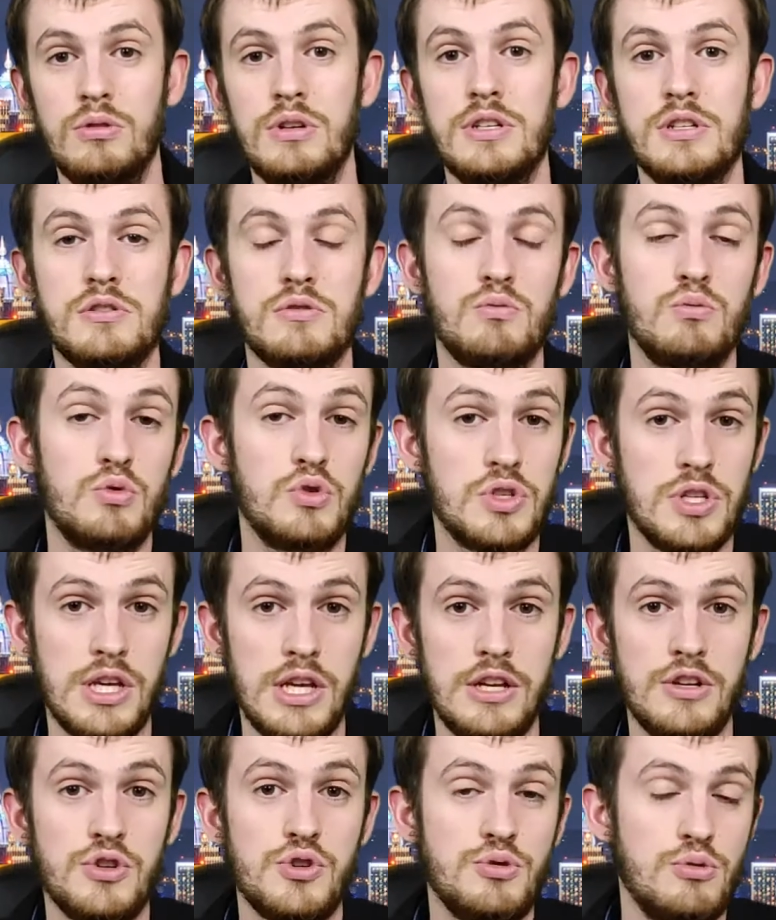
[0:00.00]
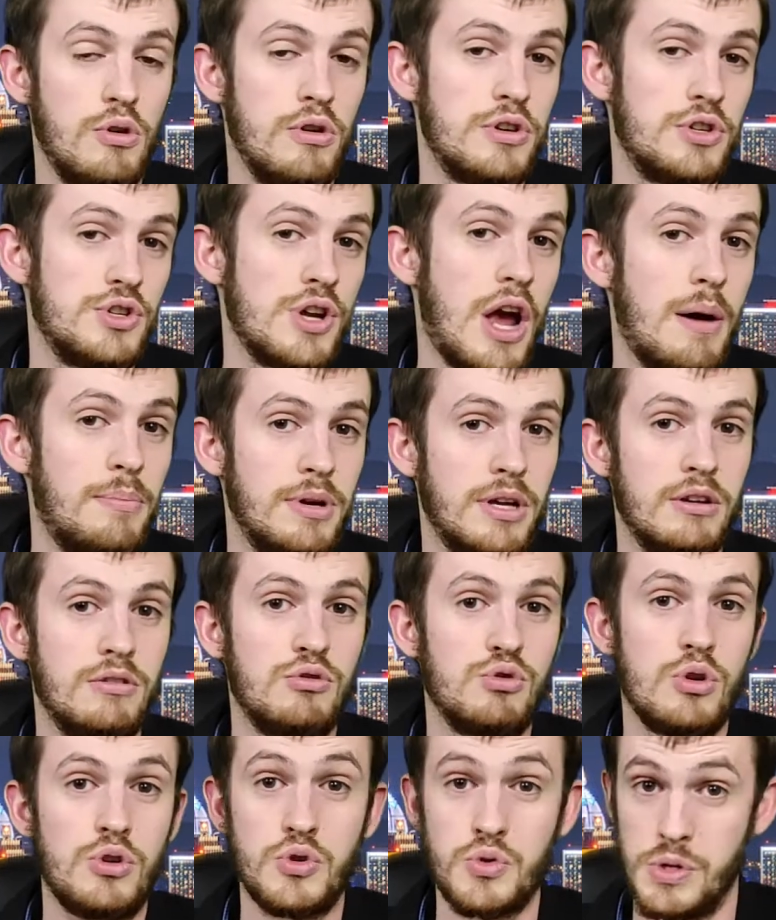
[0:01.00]
his routine short shopping
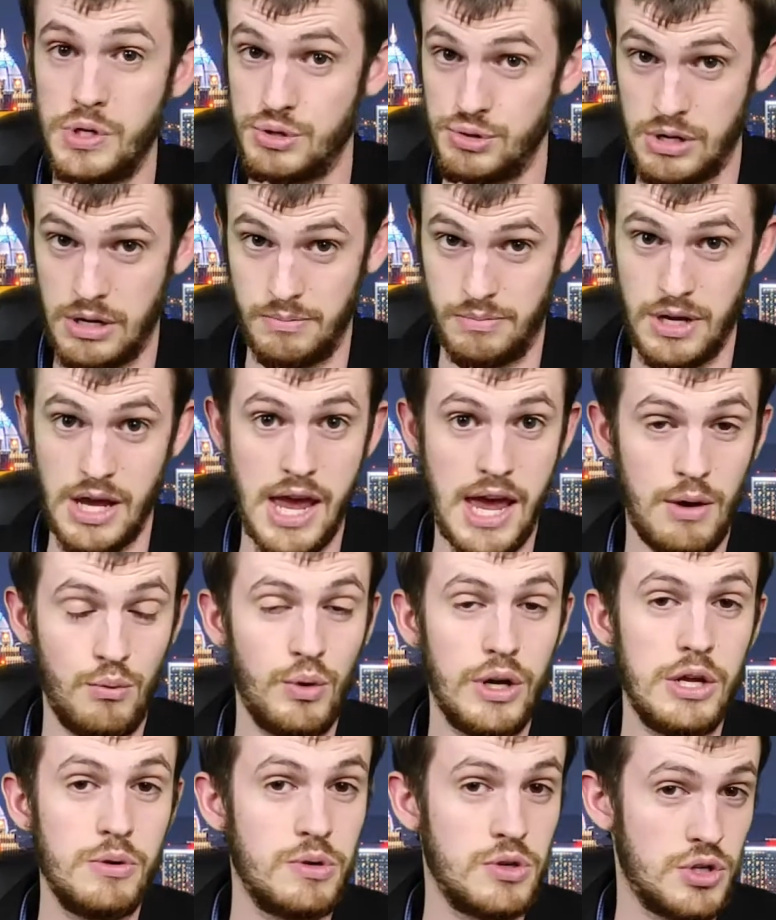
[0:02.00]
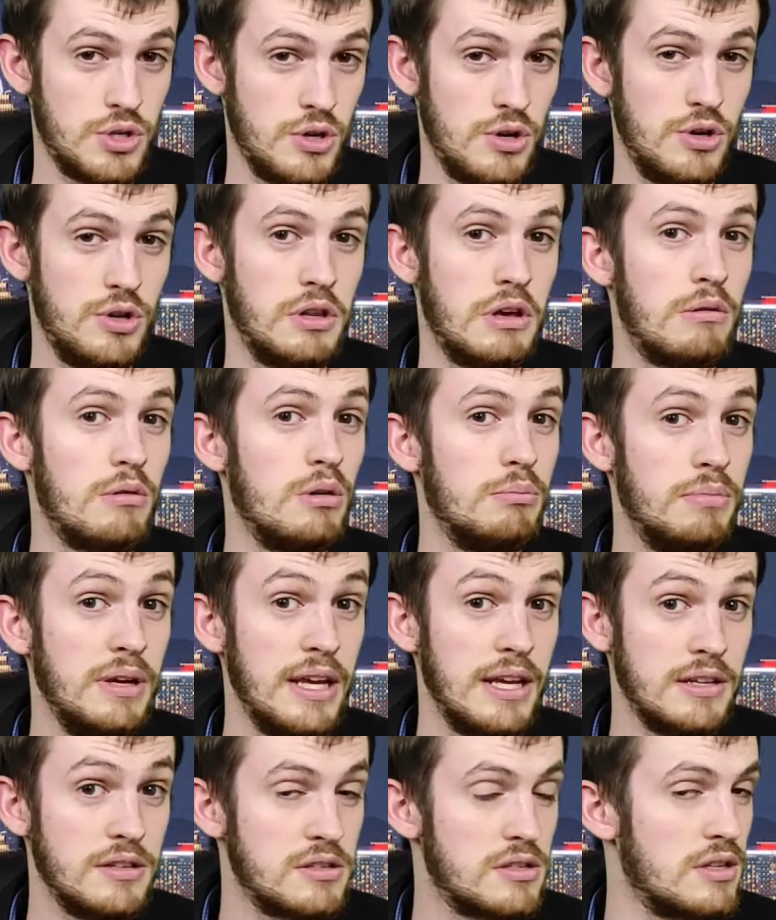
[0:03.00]
grocery trip, and when he returned, there were
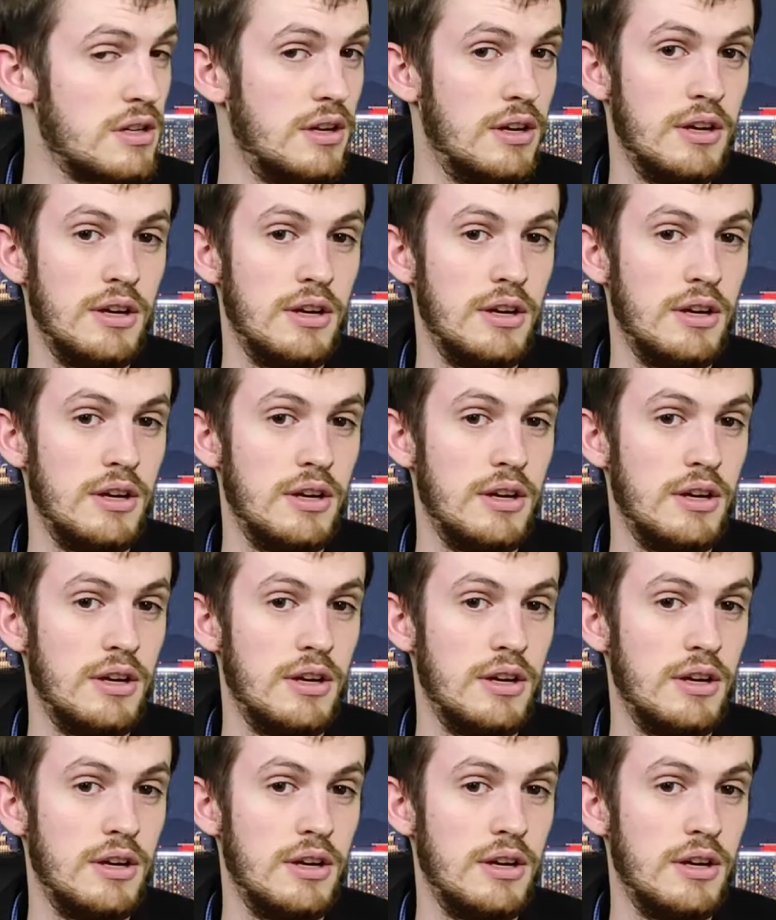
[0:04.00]
bees.